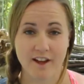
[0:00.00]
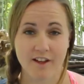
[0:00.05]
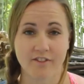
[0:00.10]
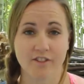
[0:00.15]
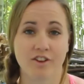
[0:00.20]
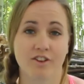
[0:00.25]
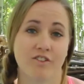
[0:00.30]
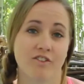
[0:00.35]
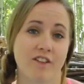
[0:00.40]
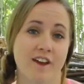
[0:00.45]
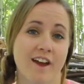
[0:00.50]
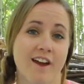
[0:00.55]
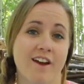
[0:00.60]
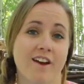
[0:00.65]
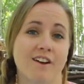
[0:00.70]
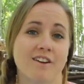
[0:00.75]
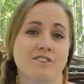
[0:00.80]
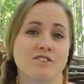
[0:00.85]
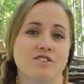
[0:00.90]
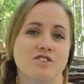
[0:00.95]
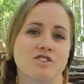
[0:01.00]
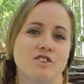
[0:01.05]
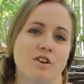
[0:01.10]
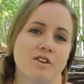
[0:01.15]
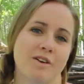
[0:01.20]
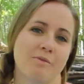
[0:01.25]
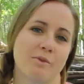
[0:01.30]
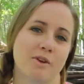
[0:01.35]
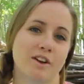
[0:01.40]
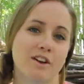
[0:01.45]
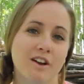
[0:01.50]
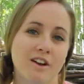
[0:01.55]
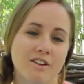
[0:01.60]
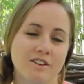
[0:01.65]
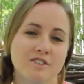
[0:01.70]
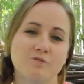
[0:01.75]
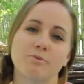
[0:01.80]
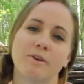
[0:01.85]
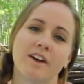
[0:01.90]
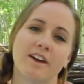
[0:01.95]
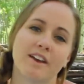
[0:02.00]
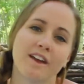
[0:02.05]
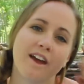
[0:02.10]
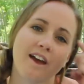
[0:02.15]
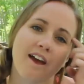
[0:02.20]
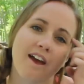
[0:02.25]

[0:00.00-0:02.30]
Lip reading: and they're there to show him encouragement.